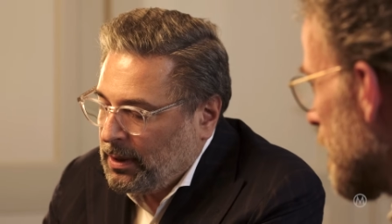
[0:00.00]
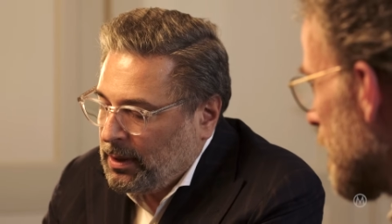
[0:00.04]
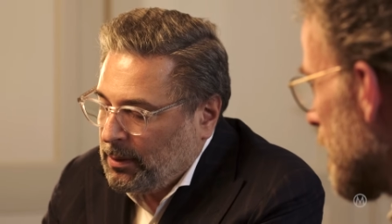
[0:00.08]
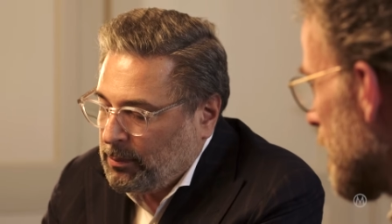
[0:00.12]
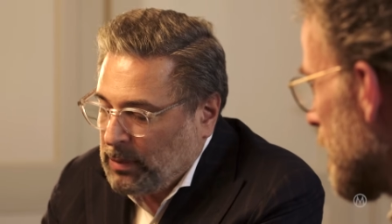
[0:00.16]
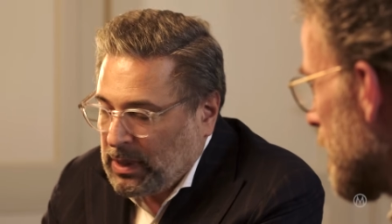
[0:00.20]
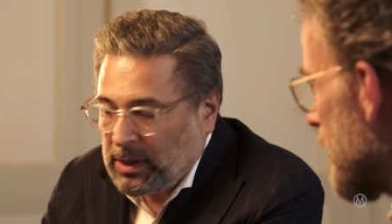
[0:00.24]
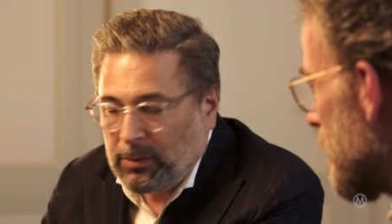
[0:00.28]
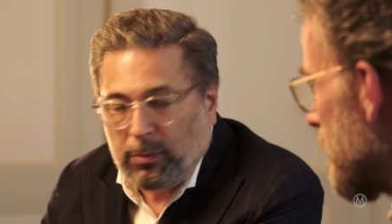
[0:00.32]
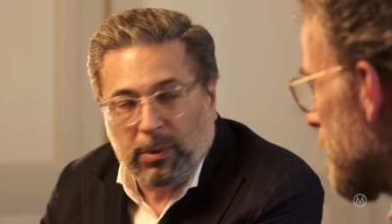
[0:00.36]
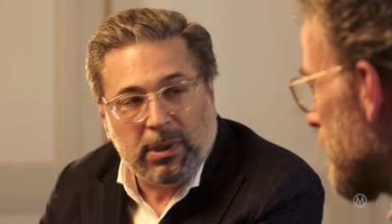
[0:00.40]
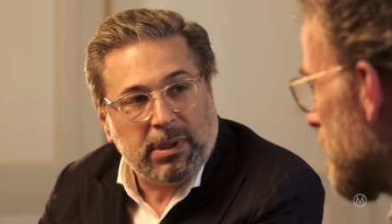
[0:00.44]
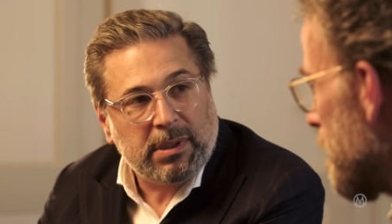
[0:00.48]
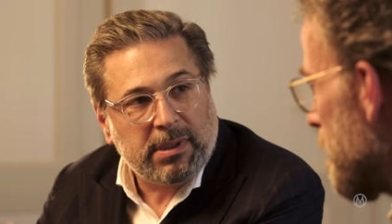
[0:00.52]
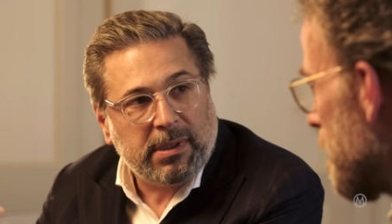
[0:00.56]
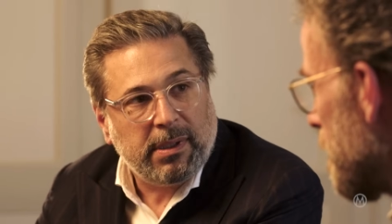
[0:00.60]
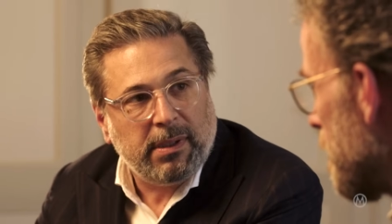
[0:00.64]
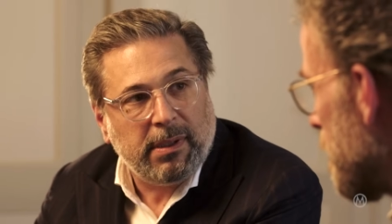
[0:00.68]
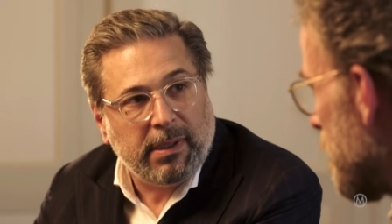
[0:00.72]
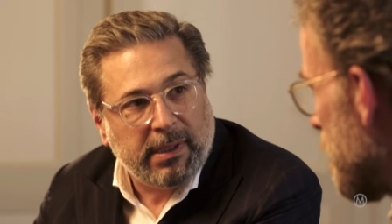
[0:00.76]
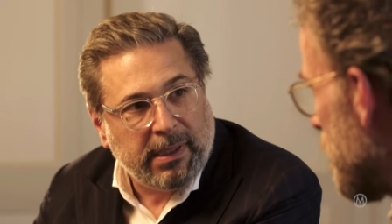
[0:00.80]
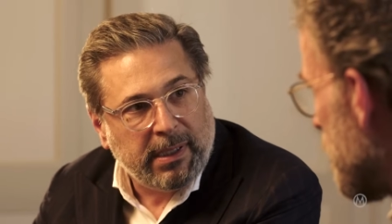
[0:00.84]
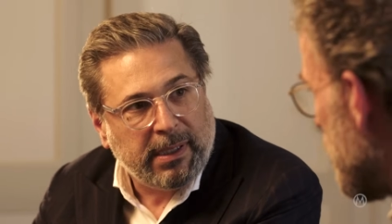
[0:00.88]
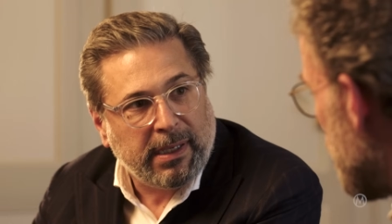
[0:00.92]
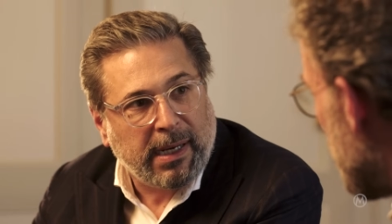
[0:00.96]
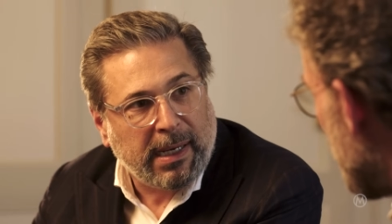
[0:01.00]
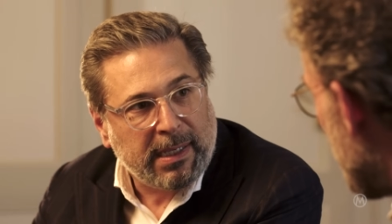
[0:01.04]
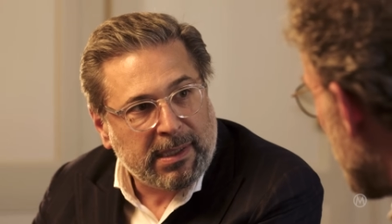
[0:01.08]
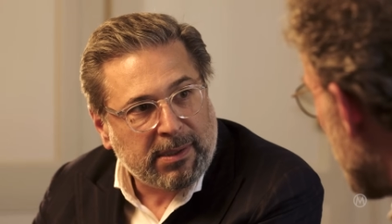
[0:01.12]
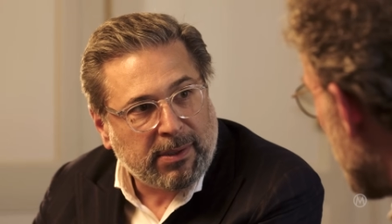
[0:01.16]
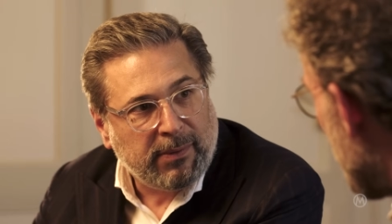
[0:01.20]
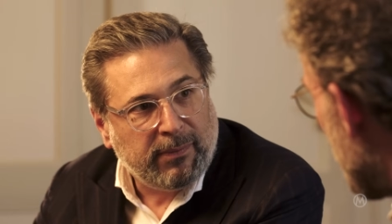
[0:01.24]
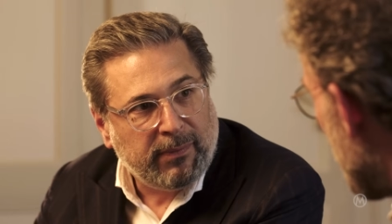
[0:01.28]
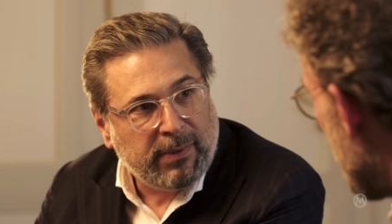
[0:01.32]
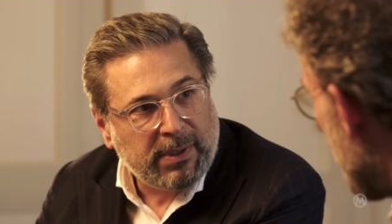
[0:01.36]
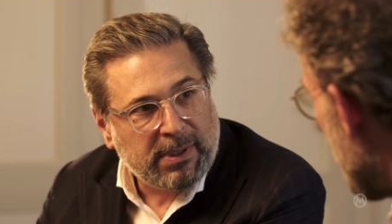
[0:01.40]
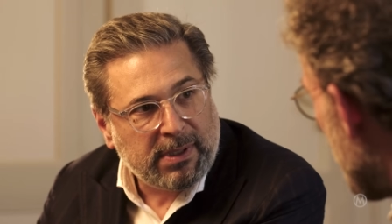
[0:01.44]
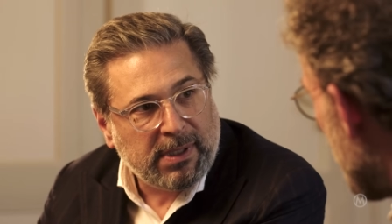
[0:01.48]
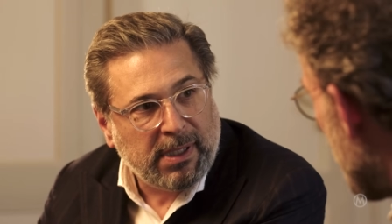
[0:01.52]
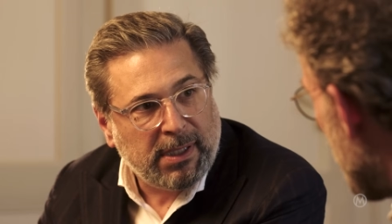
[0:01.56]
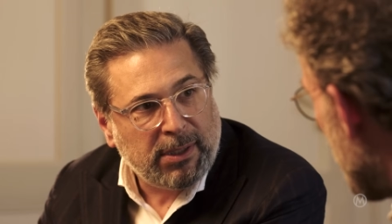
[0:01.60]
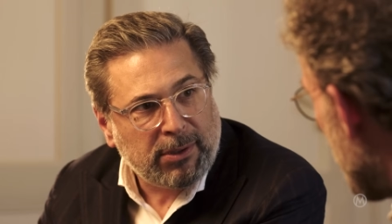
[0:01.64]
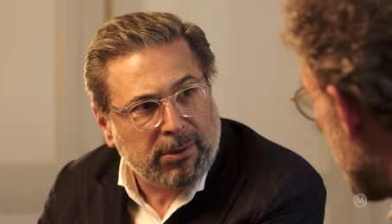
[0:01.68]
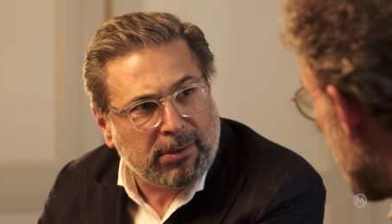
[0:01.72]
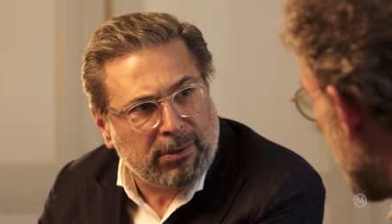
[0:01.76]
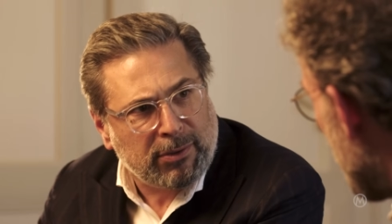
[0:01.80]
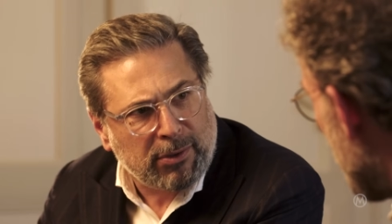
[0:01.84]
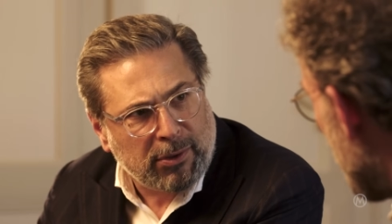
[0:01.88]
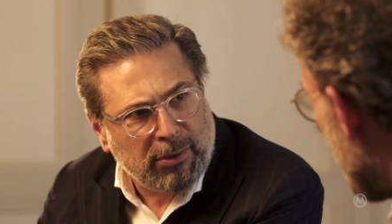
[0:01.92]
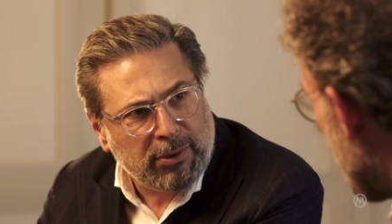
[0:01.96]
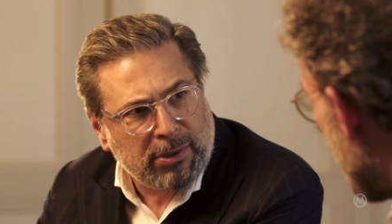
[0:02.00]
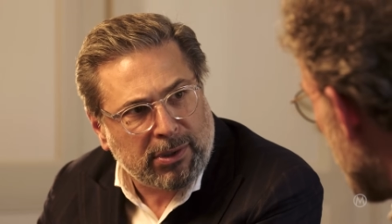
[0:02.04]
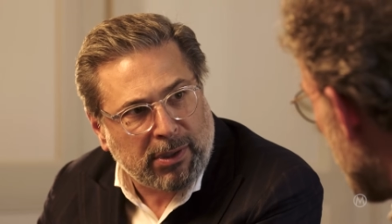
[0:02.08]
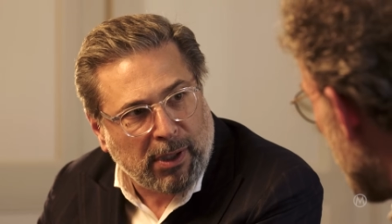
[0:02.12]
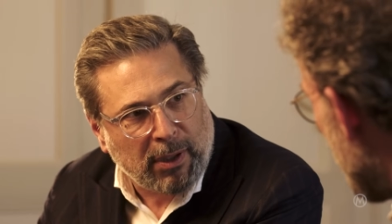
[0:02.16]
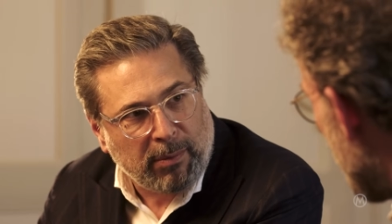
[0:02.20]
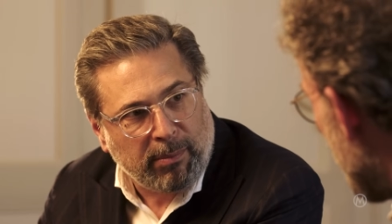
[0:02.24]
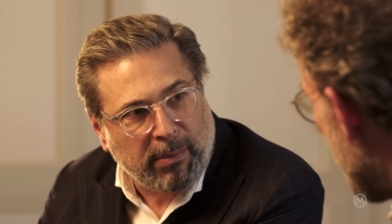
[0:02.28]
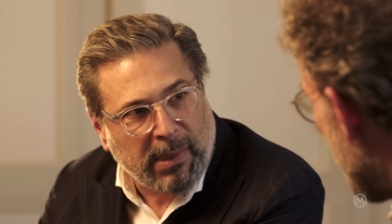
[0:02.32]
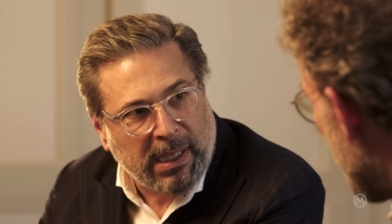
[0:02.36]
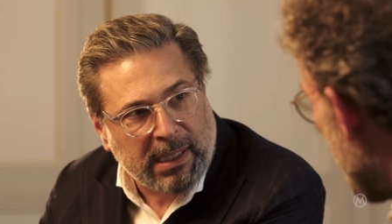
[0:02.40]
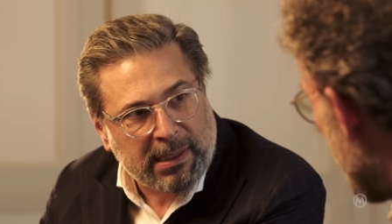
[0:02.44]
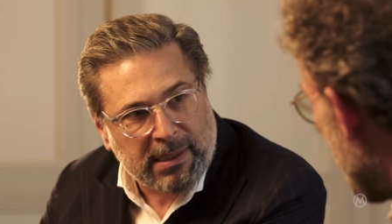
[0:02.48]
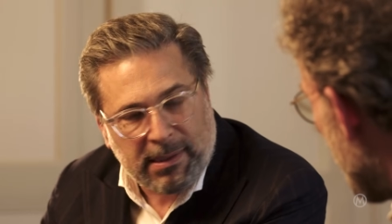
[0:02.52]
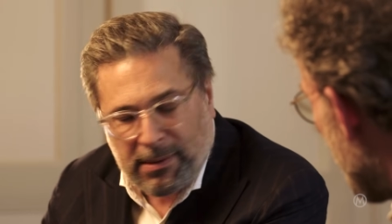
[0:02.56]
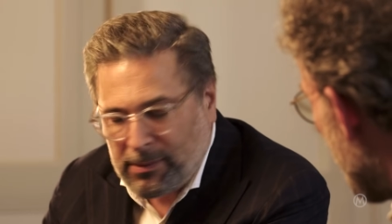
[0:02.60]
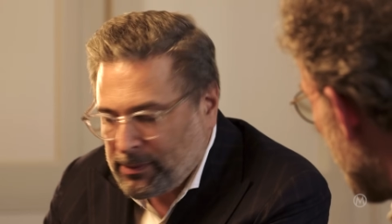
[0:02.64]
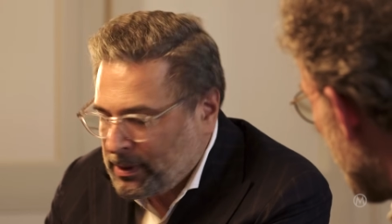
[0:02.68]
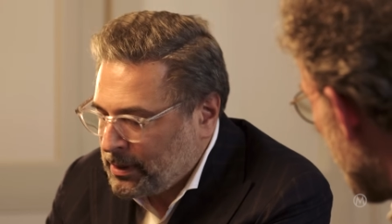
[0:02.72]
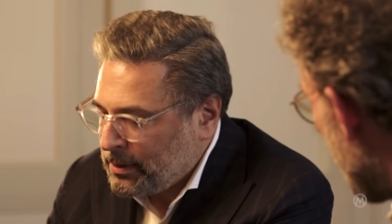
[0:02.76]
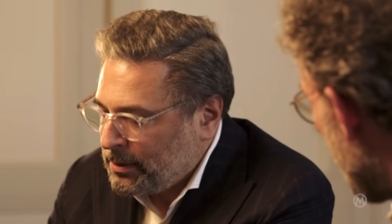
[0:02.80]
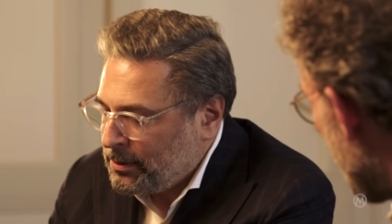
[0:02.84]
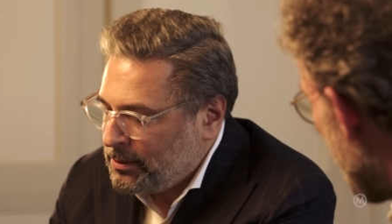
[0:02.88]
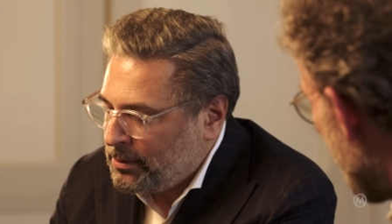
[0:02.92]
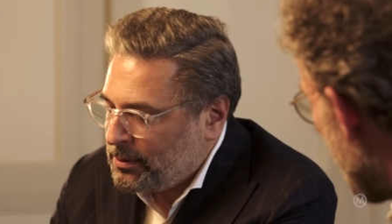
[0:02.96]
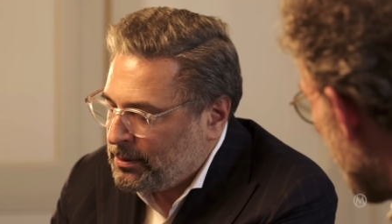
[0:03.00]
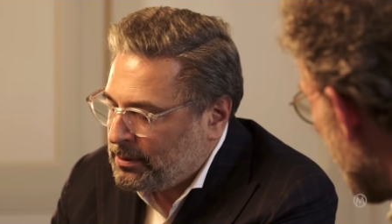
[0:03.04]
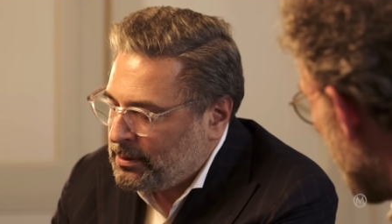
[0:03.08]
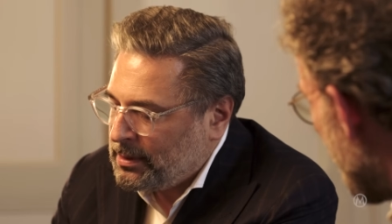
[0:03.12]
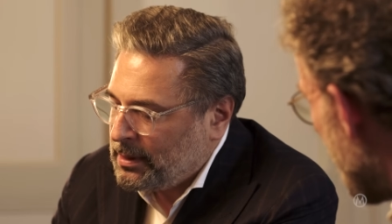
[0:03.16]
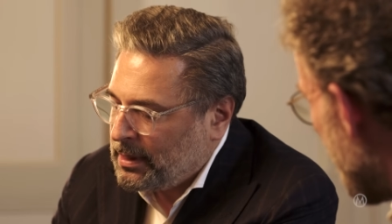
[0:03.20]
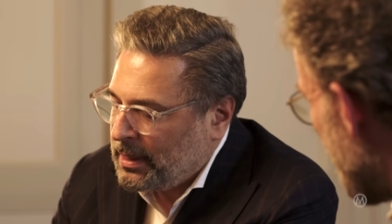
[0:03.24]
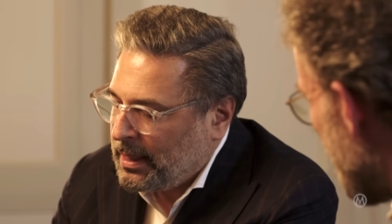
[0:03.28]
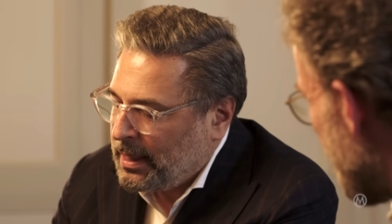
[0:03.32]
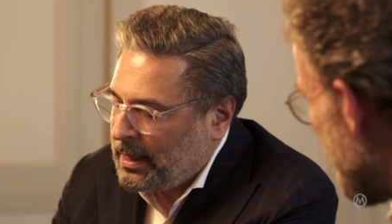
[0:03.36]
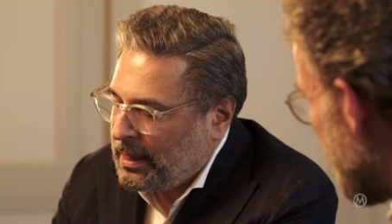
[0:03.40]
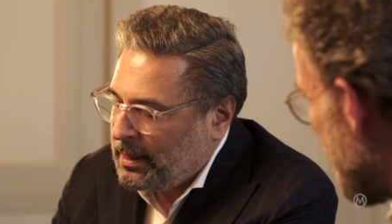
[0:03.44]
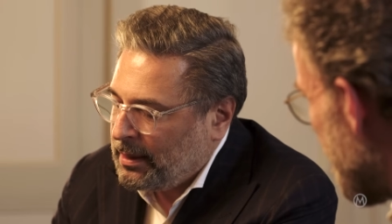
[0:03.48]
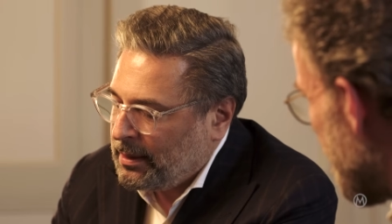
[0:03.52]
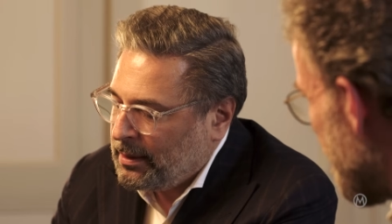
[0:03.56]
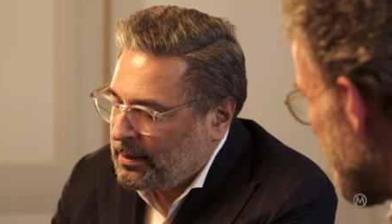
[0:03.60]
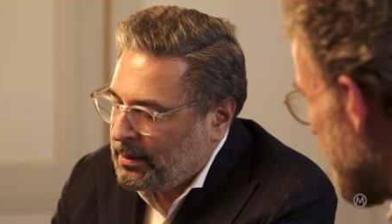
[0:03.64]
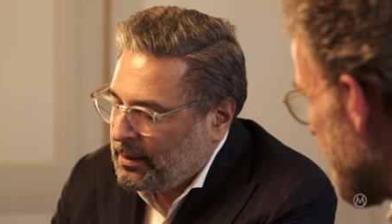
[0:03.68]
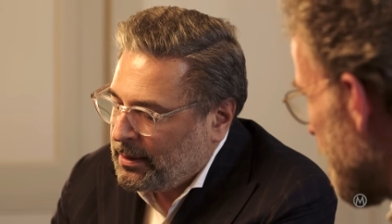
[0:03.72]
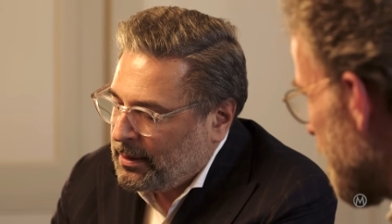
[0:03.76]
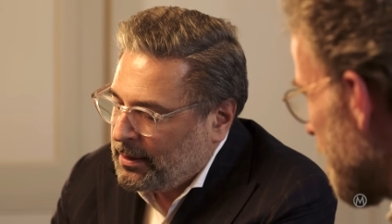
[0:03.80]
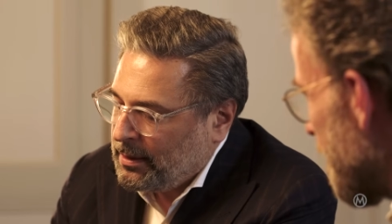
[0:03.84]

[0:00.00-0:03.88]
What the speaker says: but we're still in a nice conversation, so you start mastering your delay,